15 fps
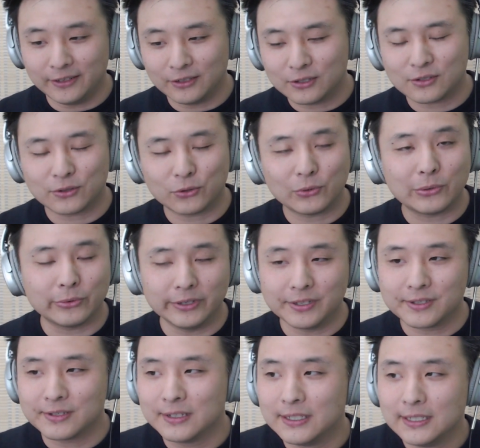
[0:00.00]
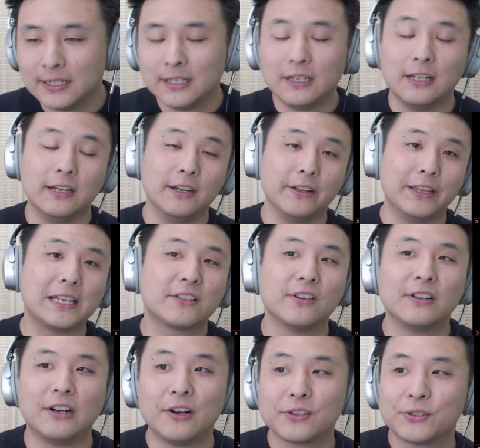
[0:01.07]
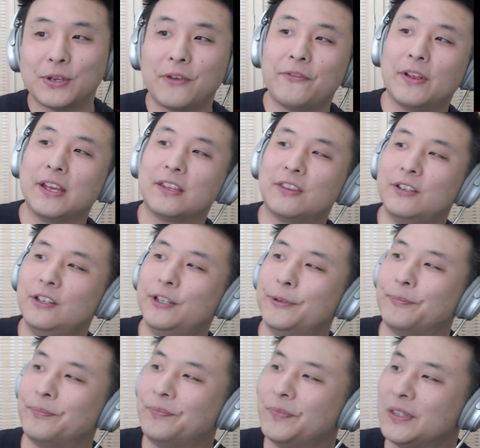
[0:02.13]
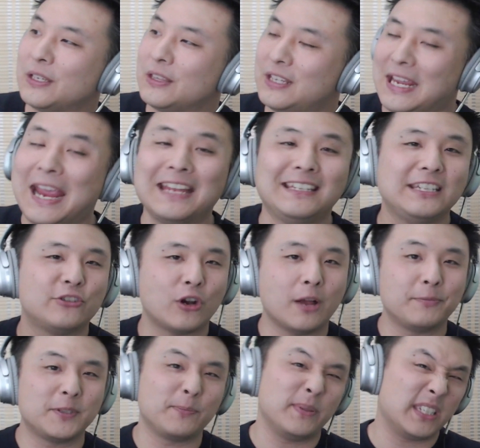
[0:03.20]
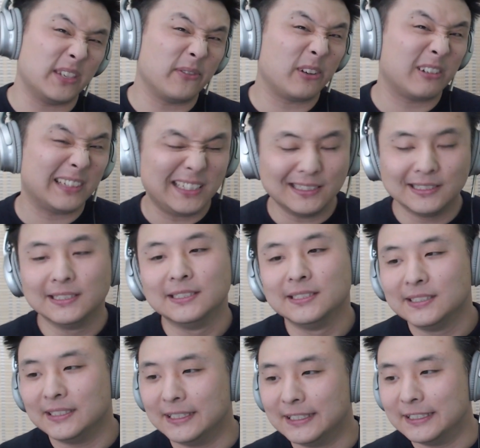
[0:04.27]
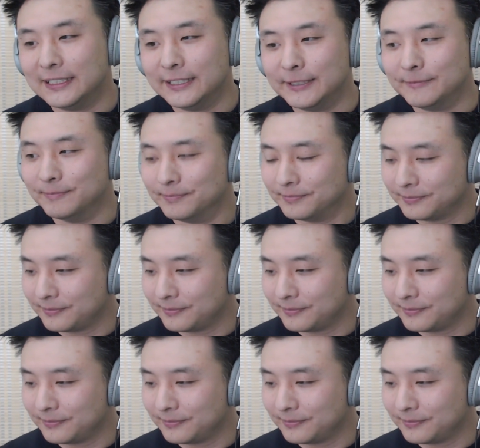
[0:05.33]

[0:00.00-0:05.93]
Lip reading: There's 3 words. That song also, I feel like the anti-drop specifically for